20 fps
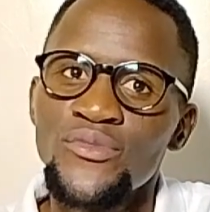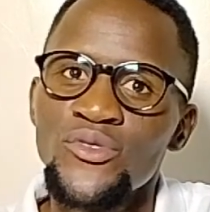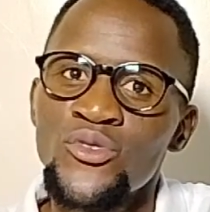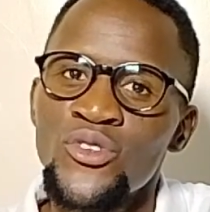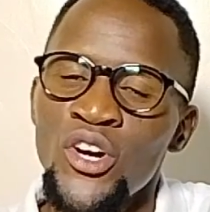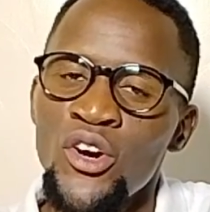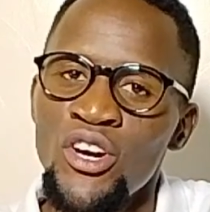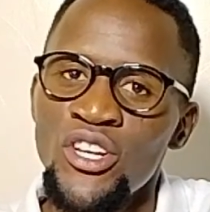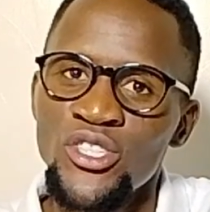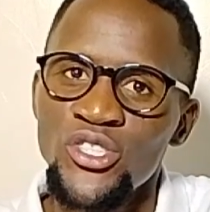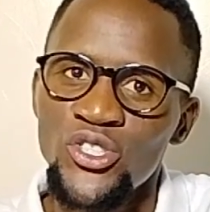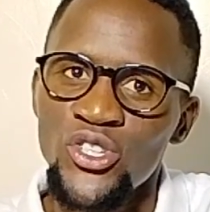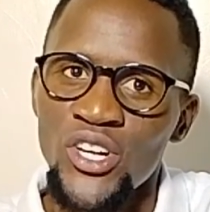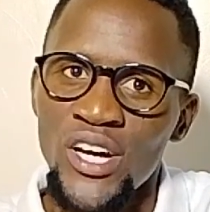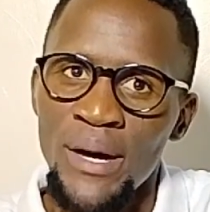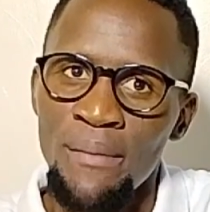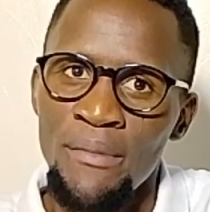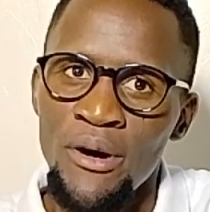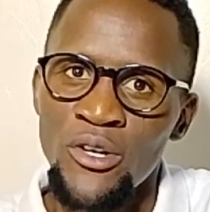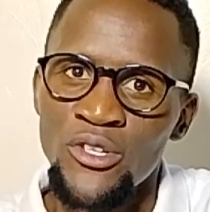We are going to
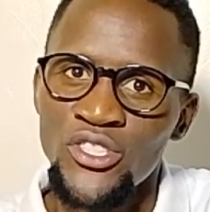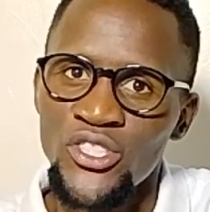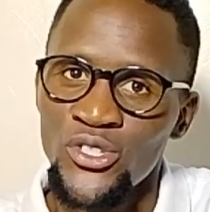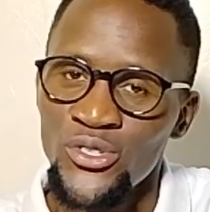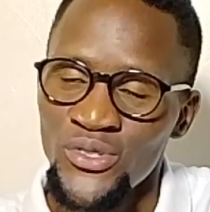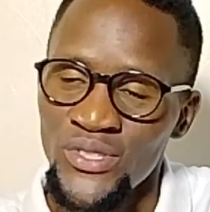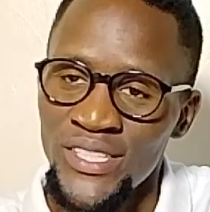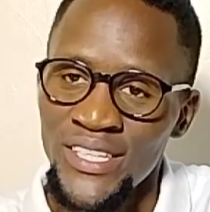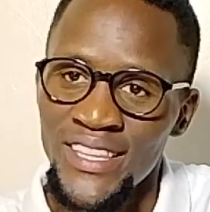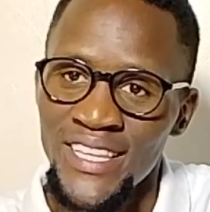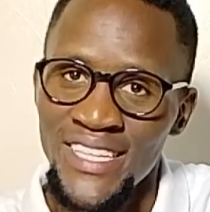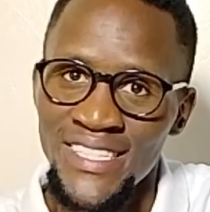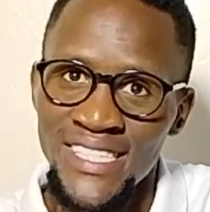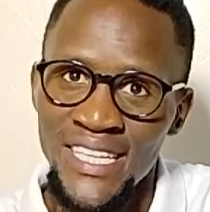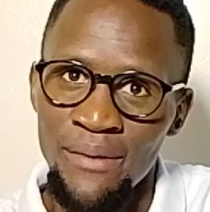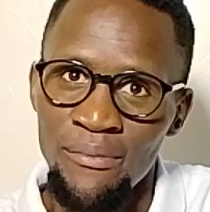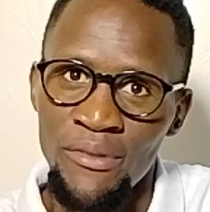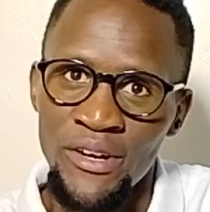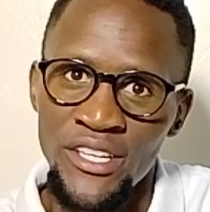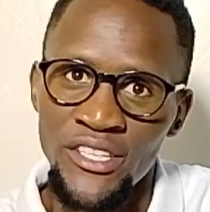talk about using the
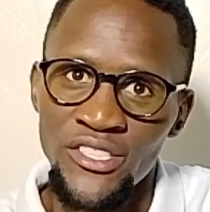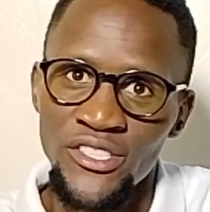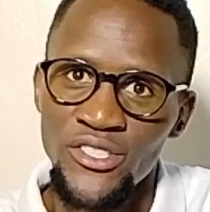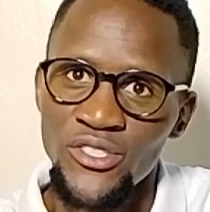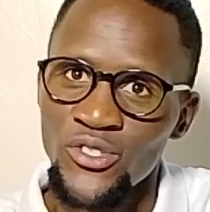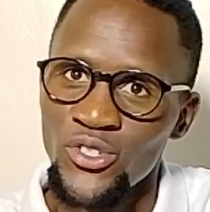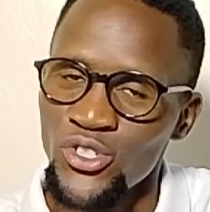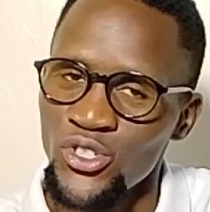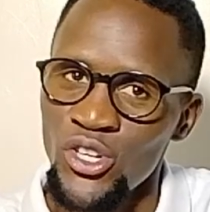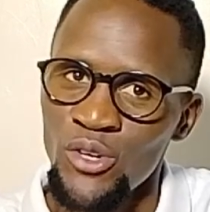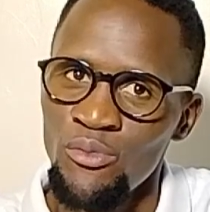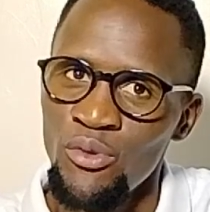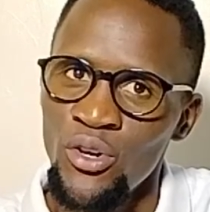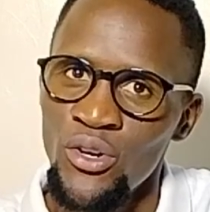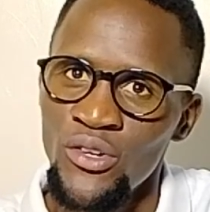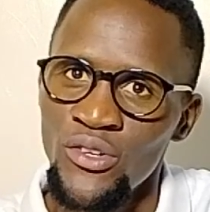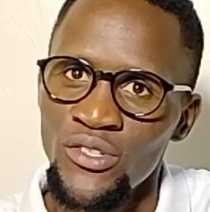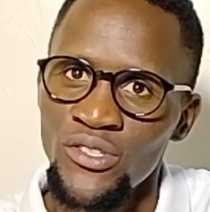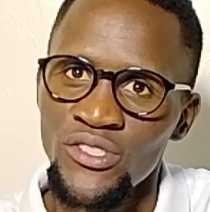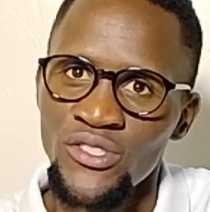SEMrush social
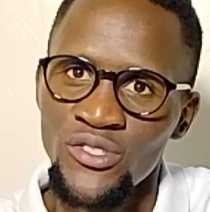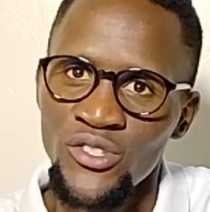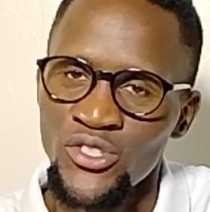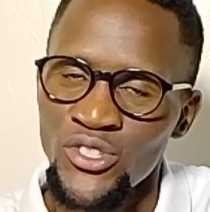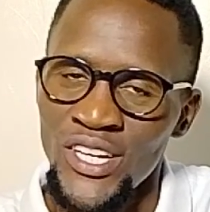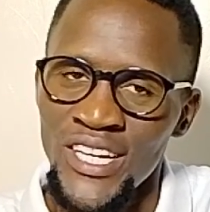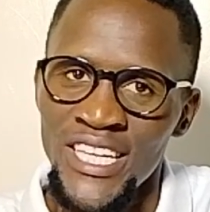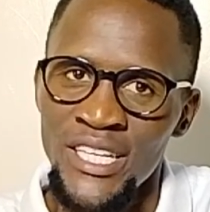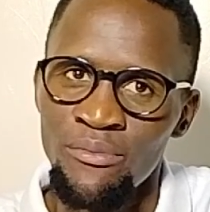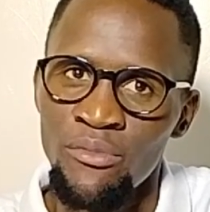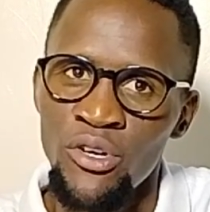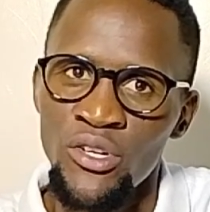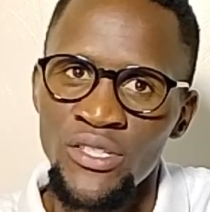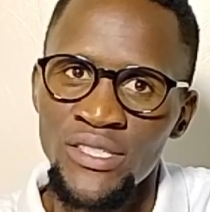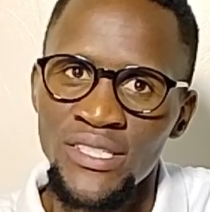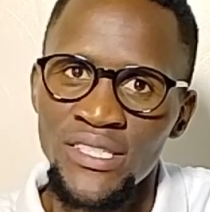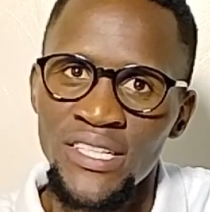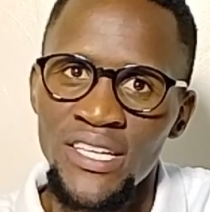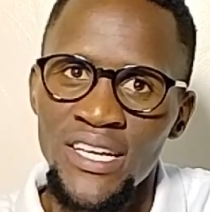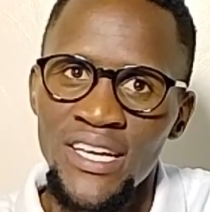
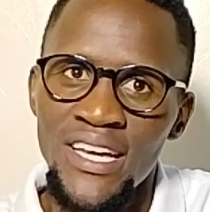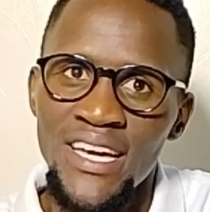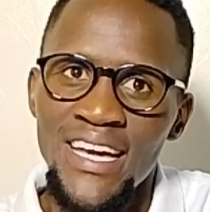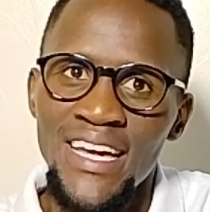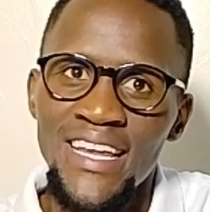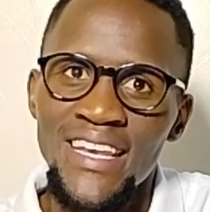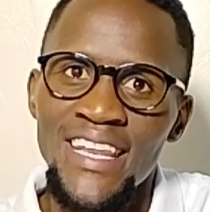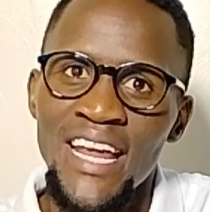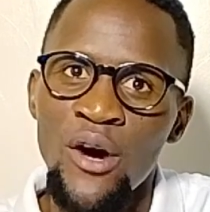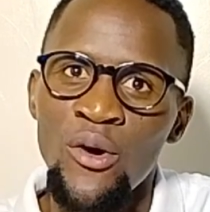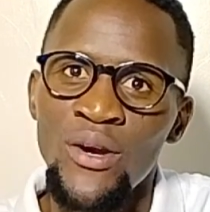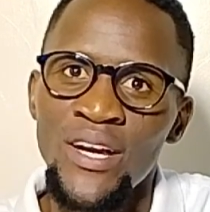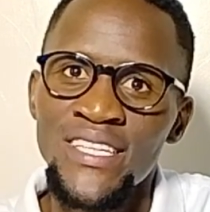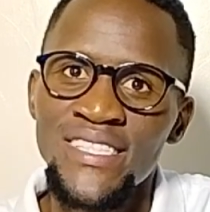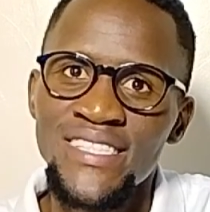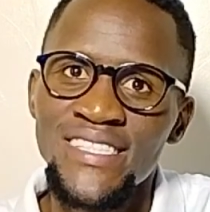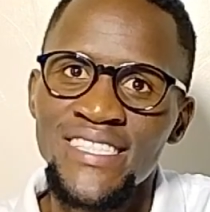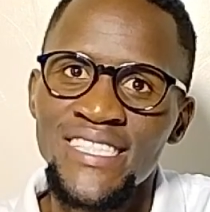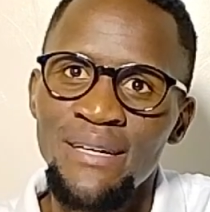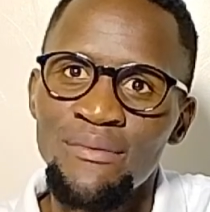inbox. Now
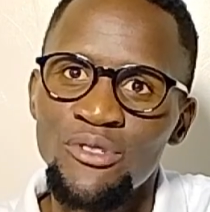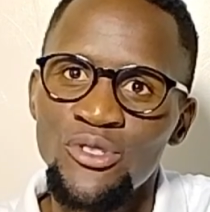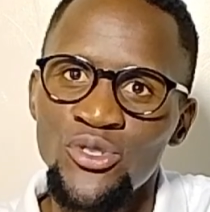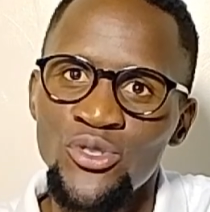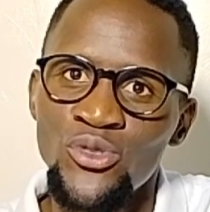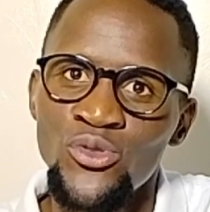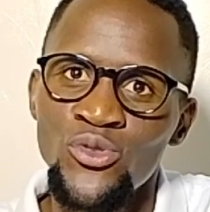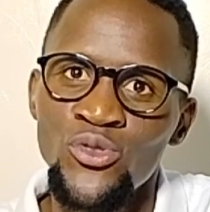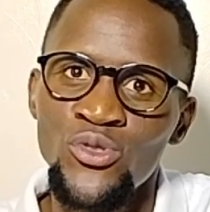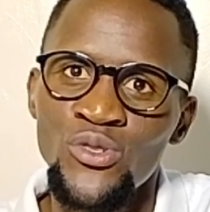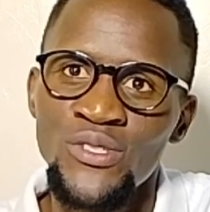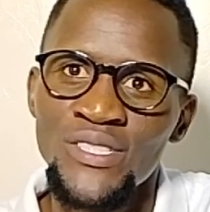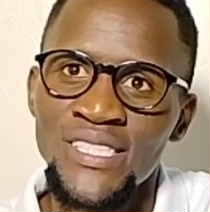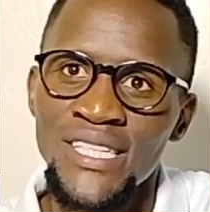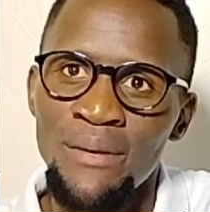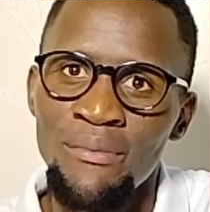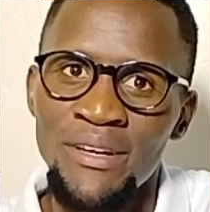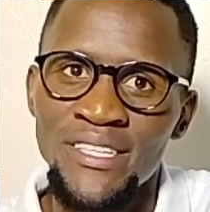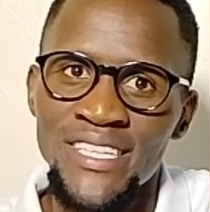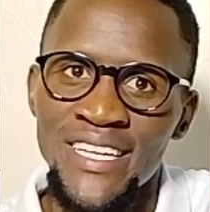let's jump to
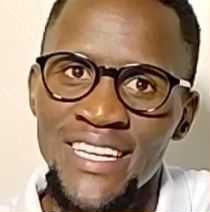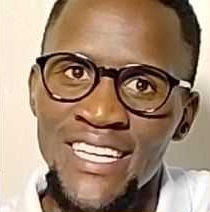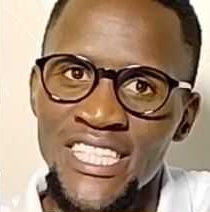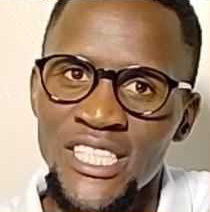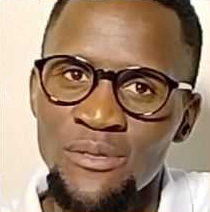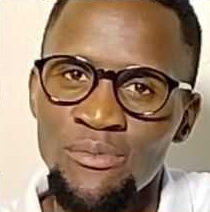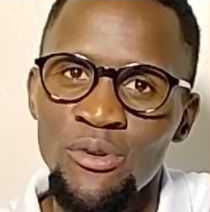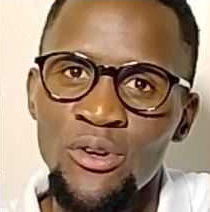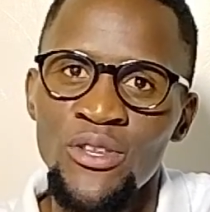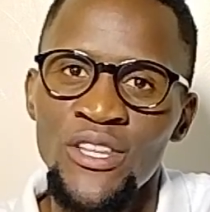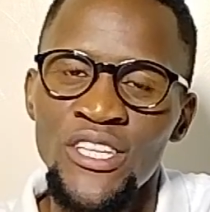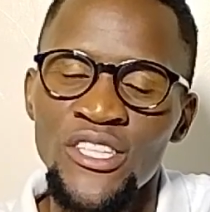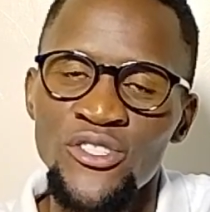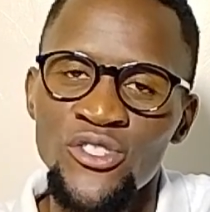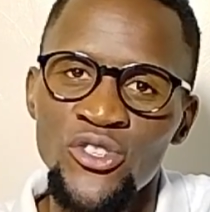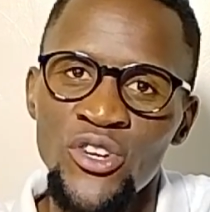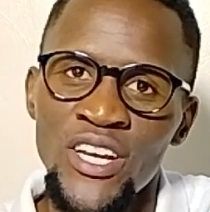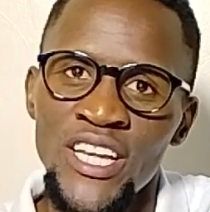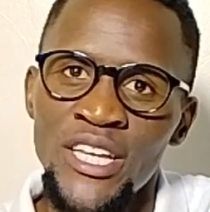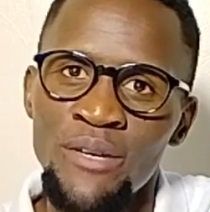SEMrush and explore the
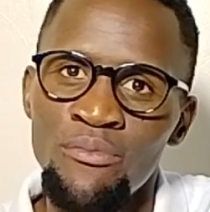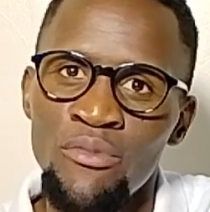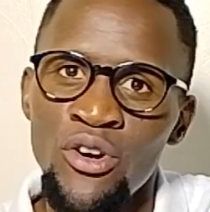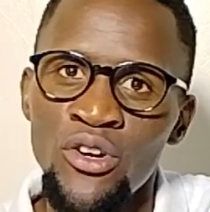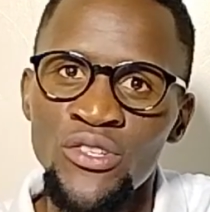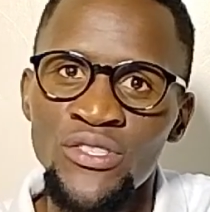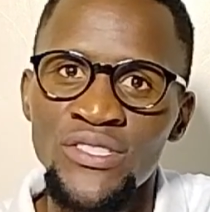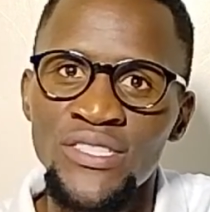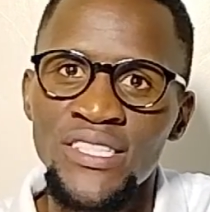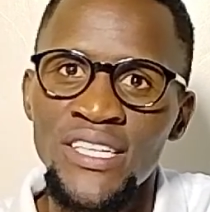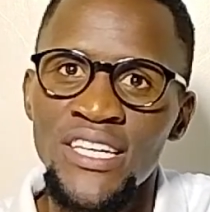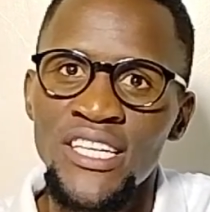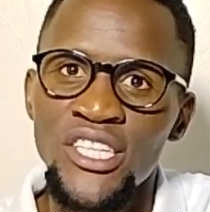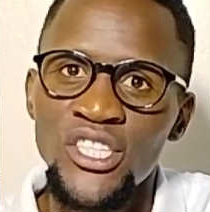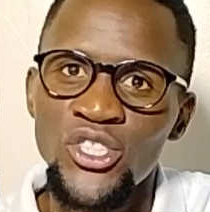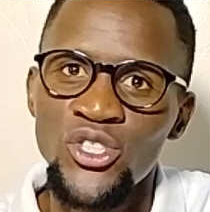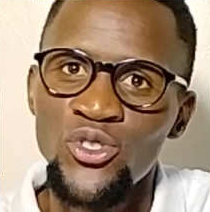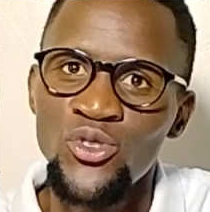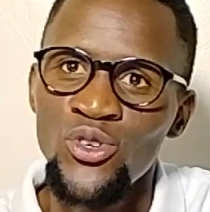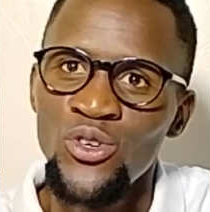social inbox
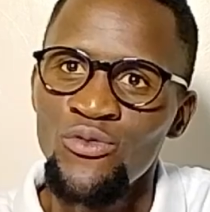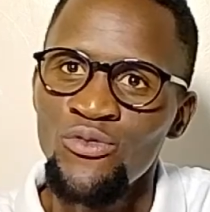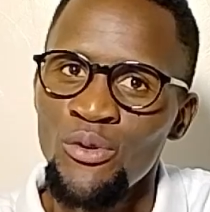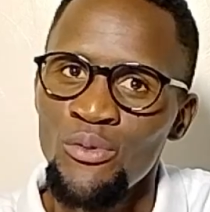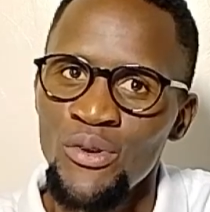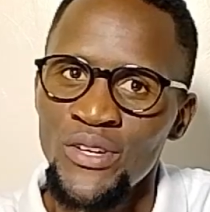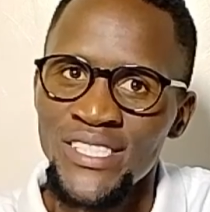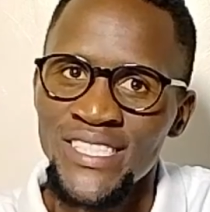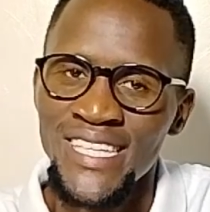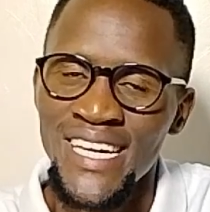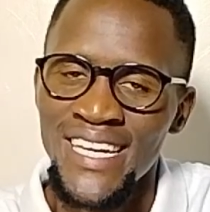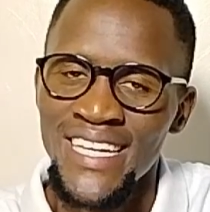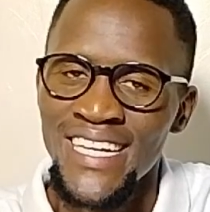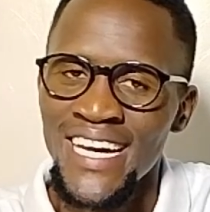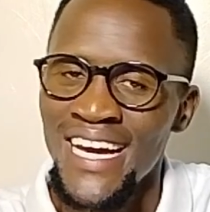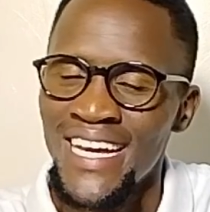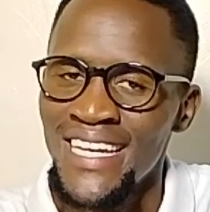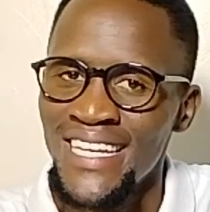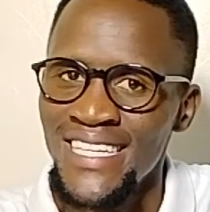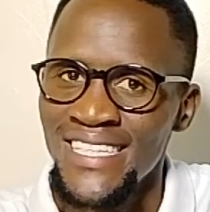tool for monitoring
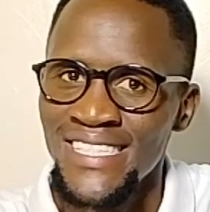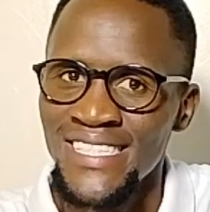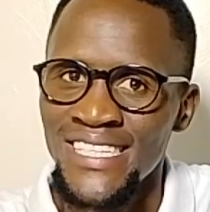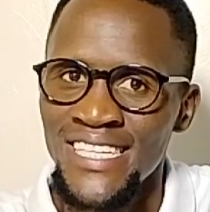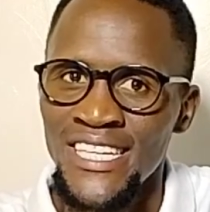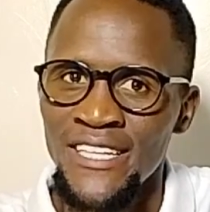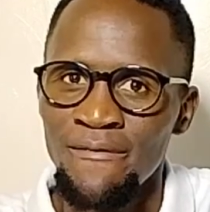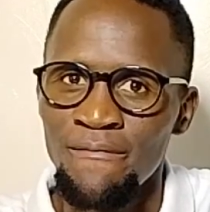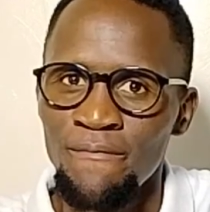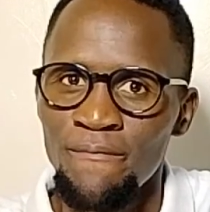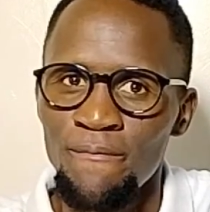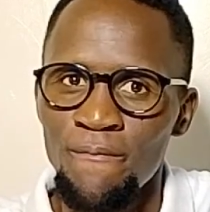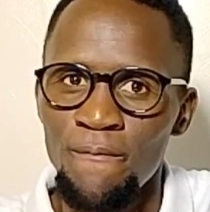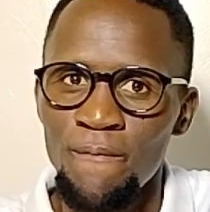and listening.